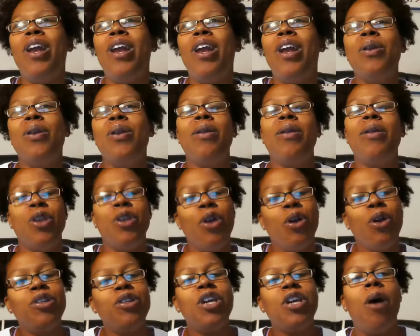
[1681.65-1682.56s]
do that,
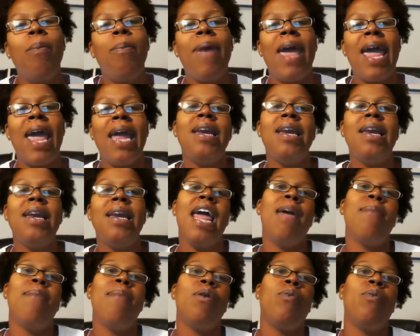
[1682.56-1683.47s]
your domain
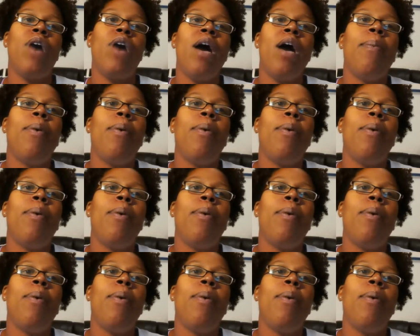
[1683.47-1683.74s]
name and web